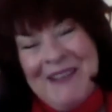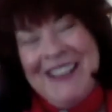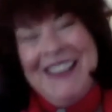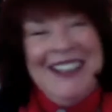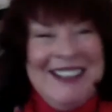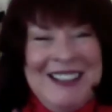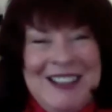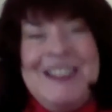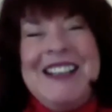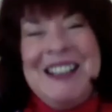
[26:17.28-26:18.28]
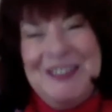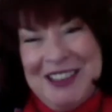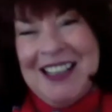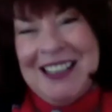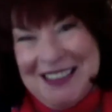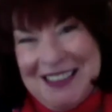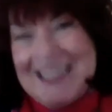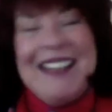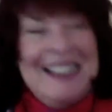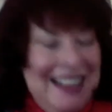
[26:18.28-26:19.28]
they didn't know to give it to us,
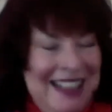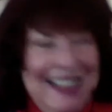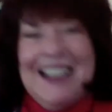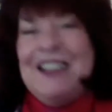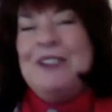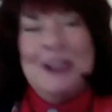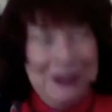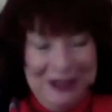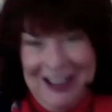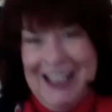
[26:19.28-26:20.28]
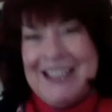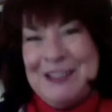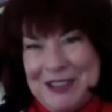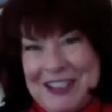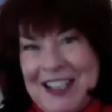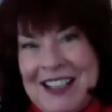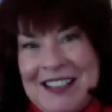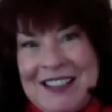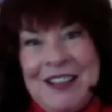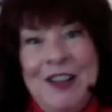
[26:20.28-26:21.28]
like to eat healthy or
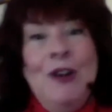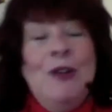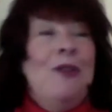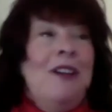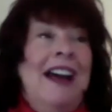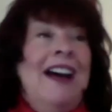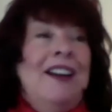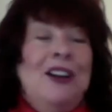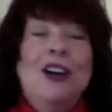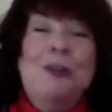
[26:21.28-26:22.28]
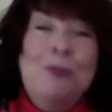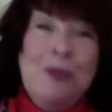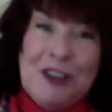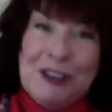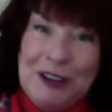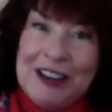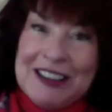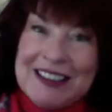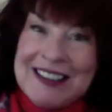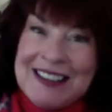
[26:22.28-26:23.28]
exercise or how to cope with a
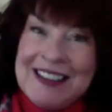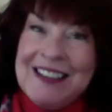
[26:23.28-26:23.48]
loss,